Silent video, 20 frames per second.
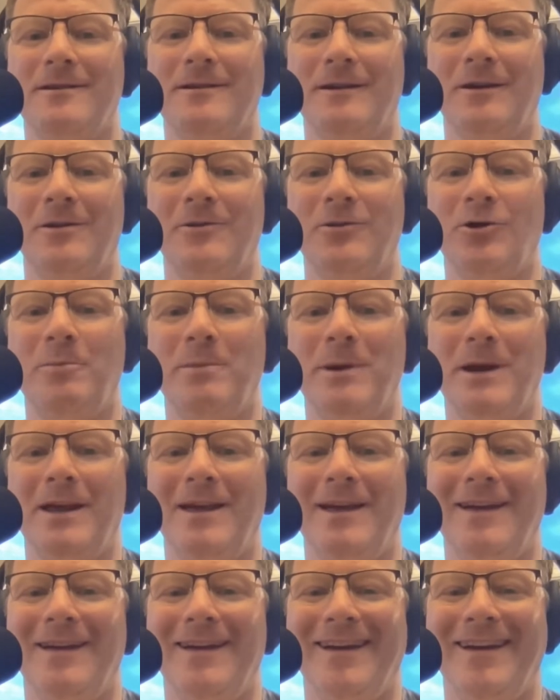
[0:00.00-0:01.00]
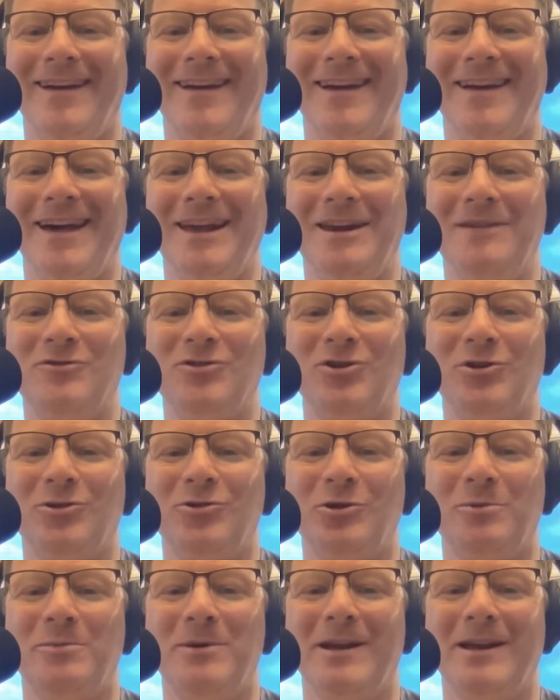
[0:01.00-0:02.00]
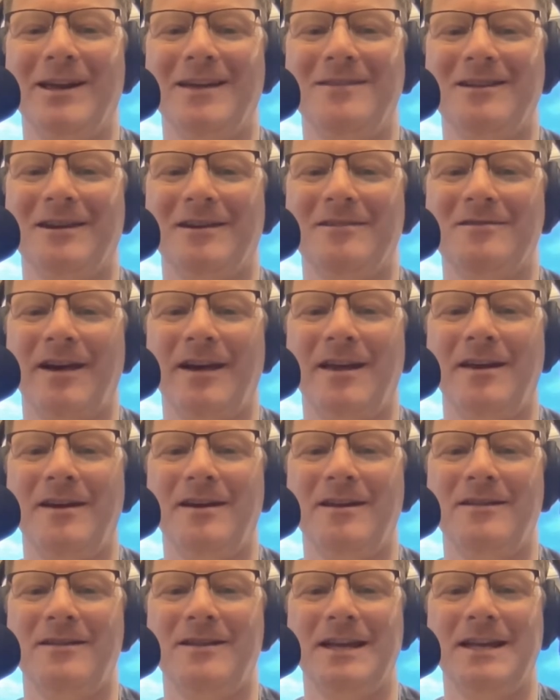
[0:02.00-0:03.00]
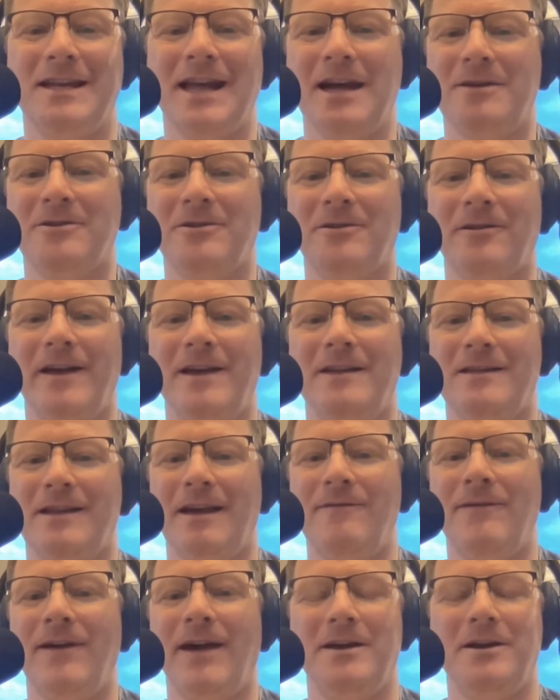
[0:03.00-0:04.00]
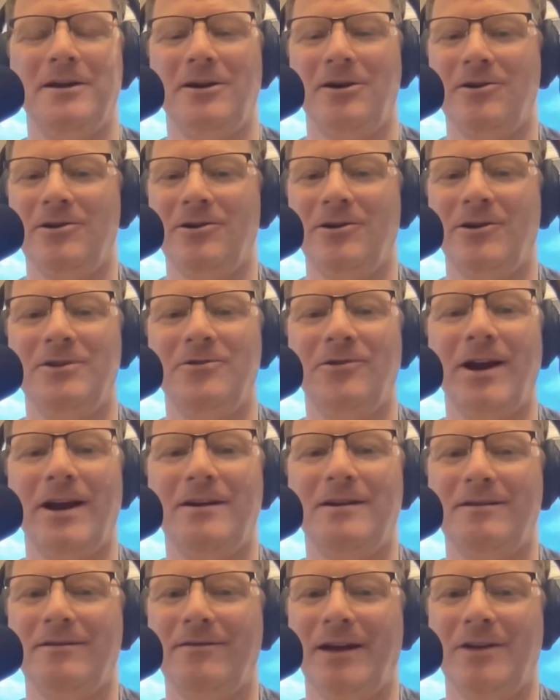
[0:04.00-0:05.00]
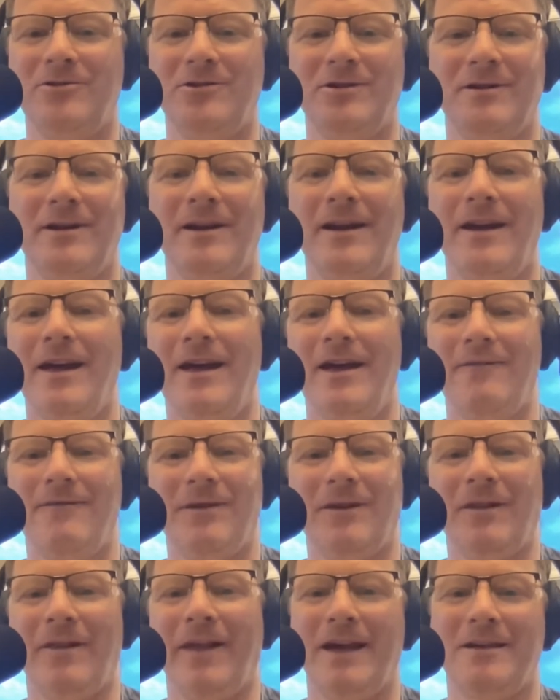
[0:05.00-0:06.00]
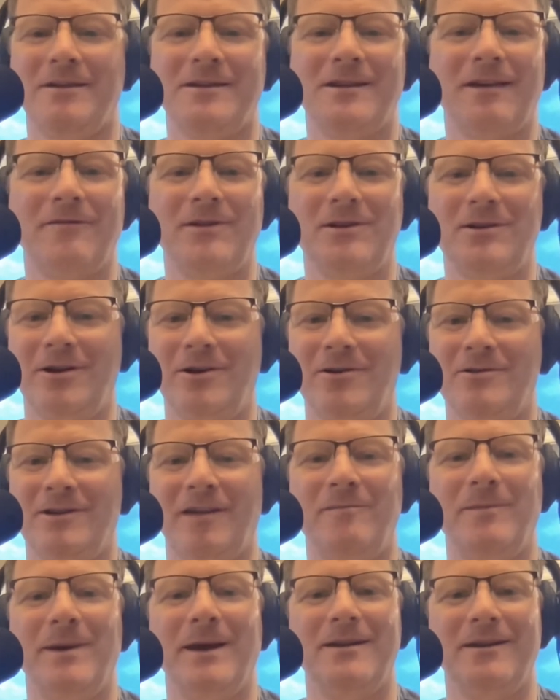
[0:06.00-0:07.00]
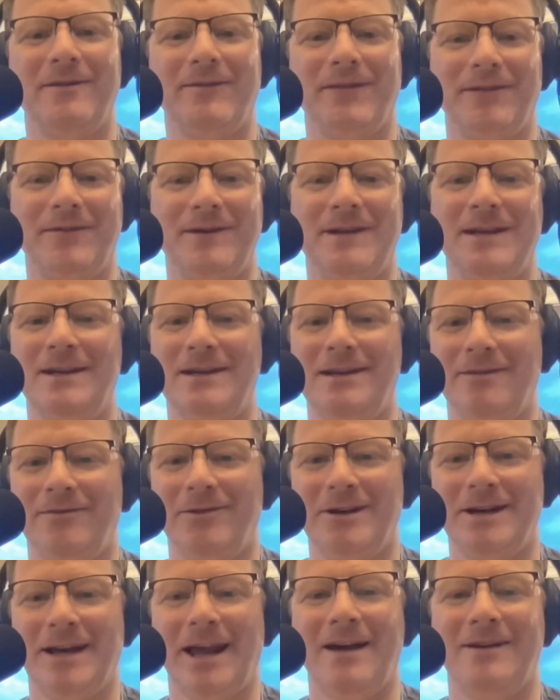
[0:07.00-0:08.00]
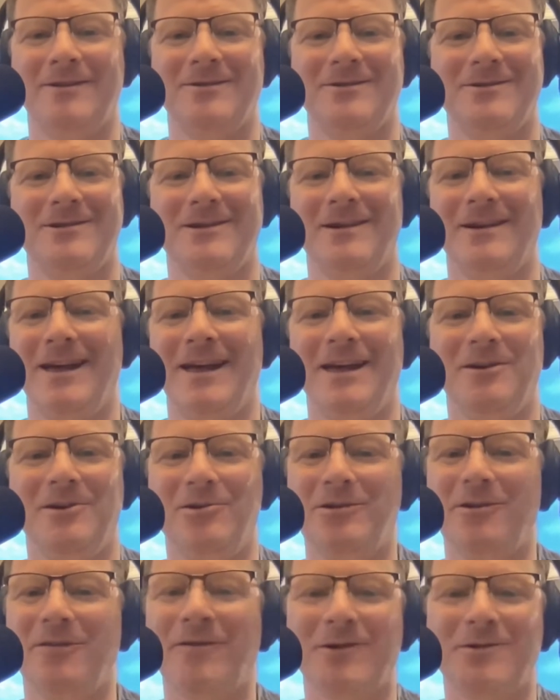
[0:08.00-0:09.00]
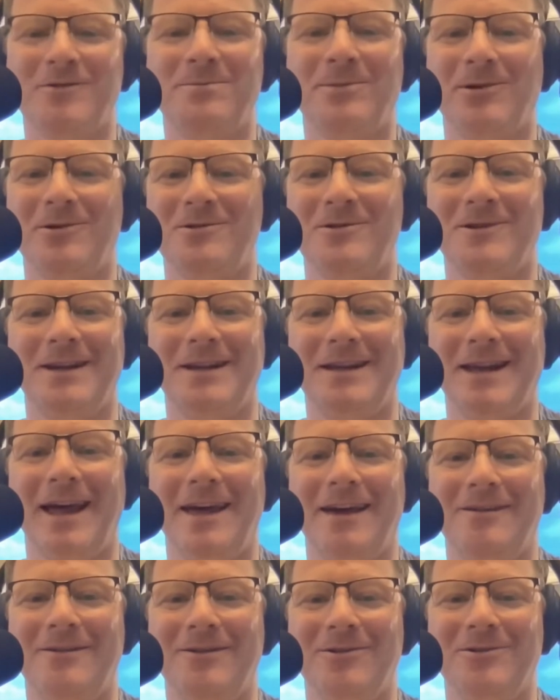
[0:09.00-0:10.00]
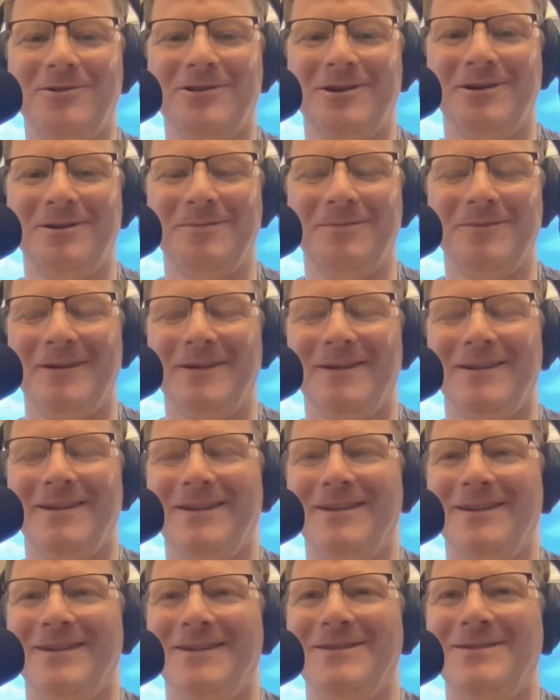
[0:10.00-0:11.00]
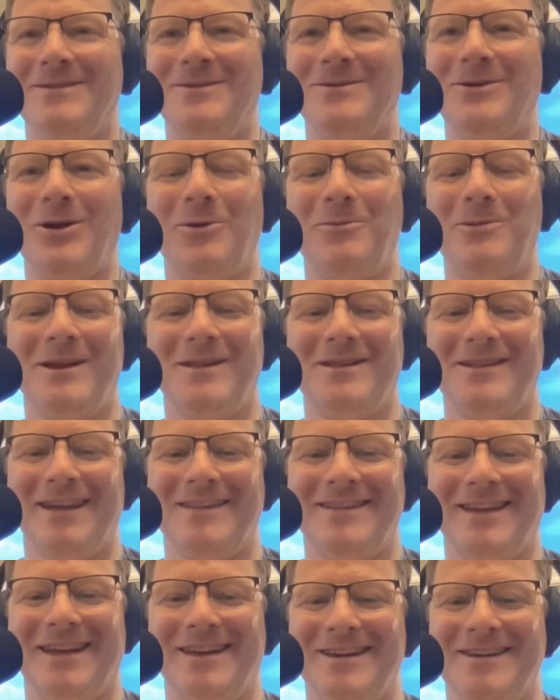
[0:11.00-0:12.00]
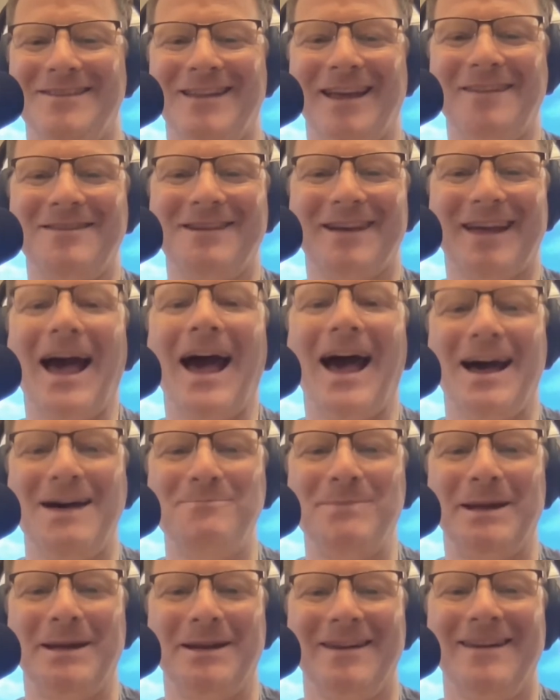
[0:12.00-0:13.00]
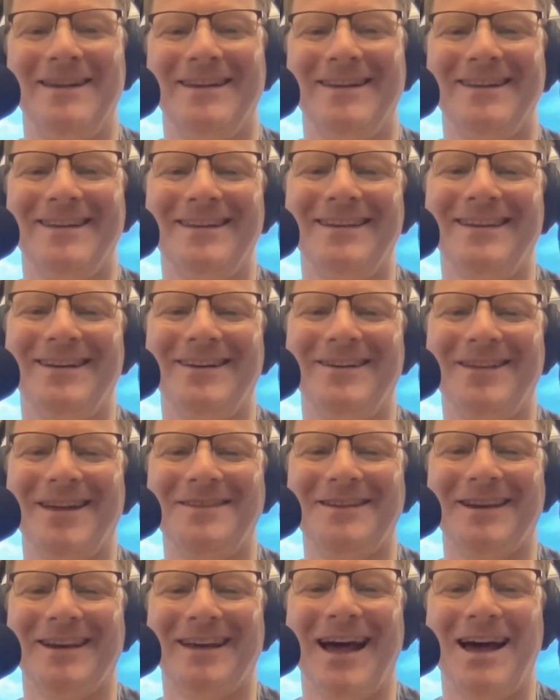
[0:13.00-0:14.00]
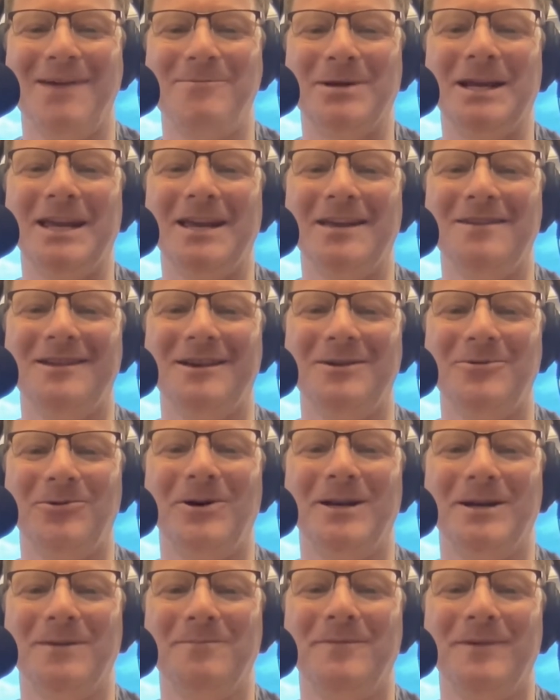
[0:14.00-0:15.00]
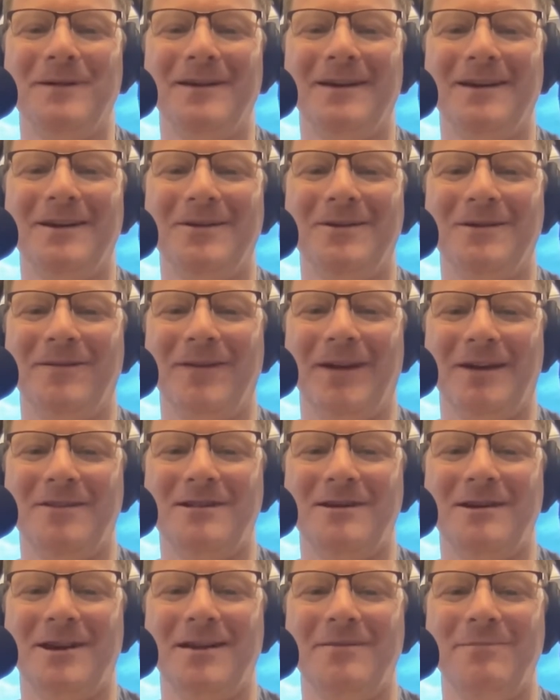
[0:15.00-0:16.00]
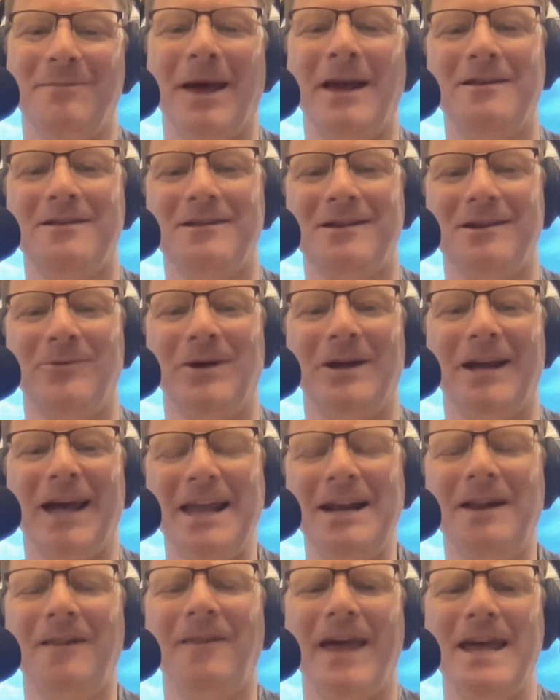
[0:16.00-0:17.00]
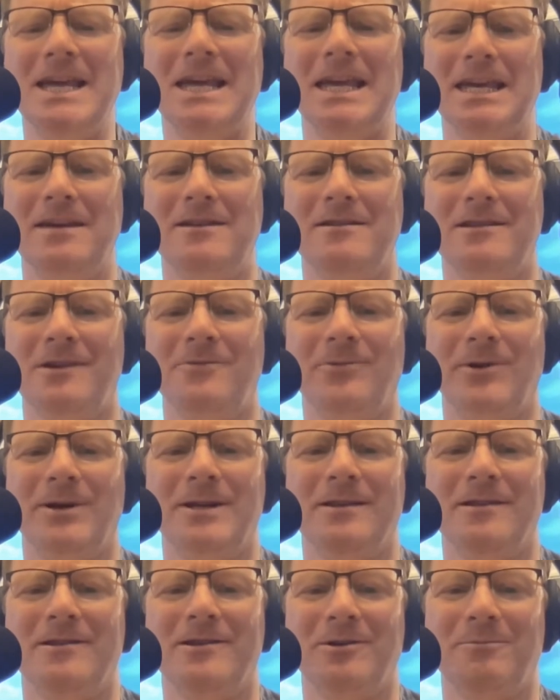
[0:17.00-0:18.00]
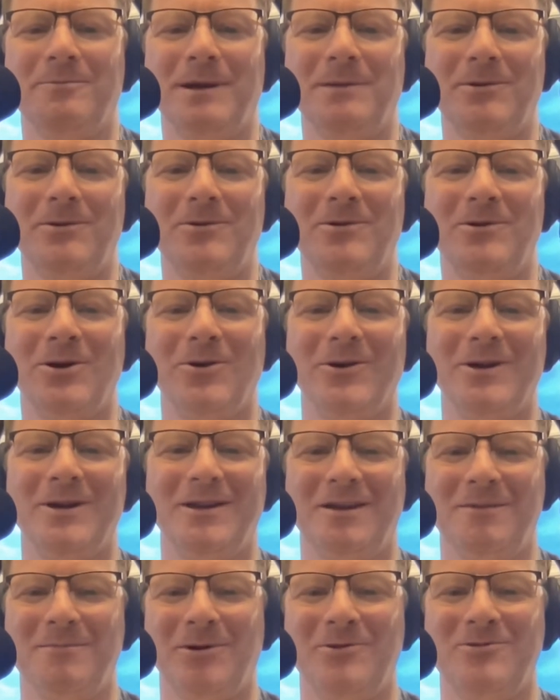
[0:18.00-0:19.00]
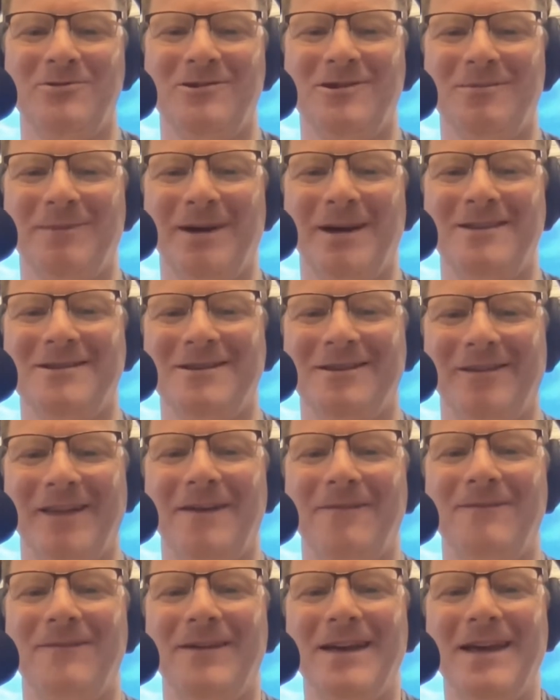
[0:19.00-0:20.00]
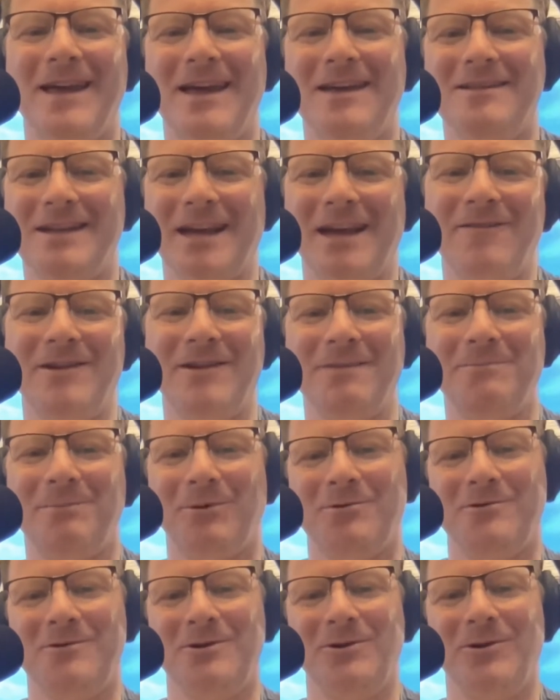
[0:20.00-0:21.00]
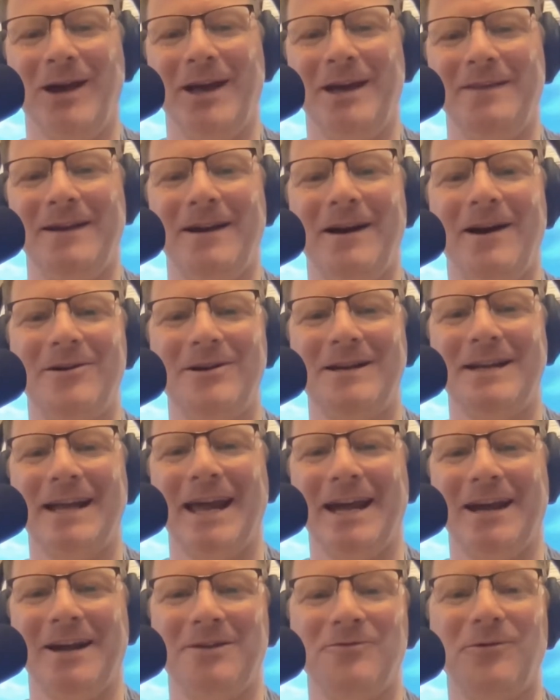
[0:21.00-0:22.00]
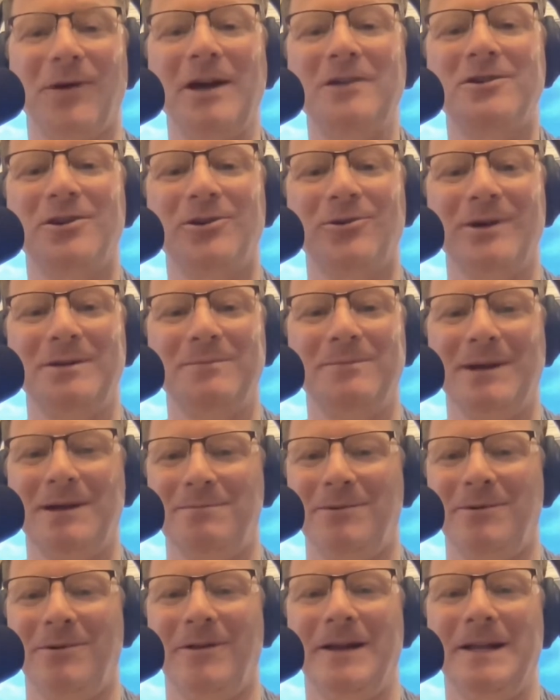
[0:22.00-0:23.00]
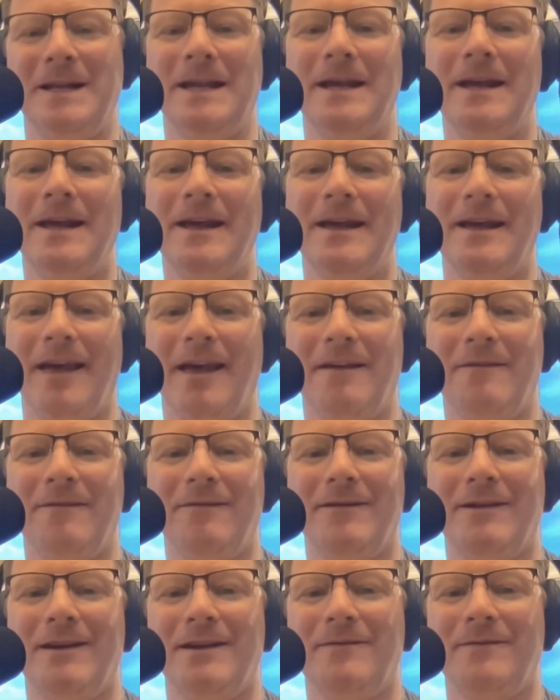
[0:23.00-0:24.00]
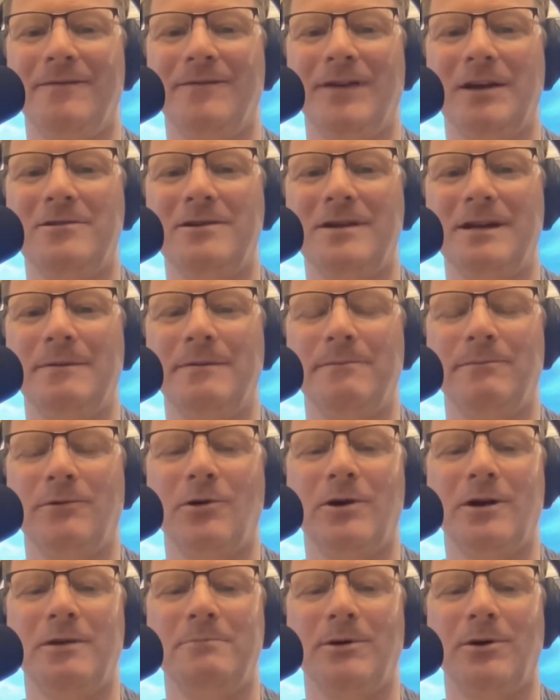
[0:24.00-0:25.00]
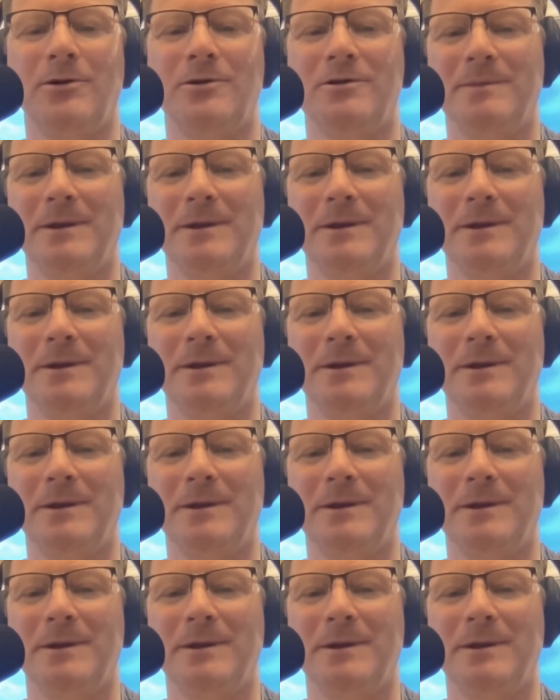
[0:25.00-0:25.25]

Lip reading: Nobody, I kind of joke, nobody gets excited and say, Dr. Lenz, I've had a urinary tract infection for the last 7 years. I've been to 15 different doctors. You're the first person to diagnose it. Nobody says that because that's common. That's a common, easy one, to fix. And in medicine, we kind of like easy ones. People who go into emergency medicine, like saving the person who had the heart attack and rescuing people and fixing broken bones.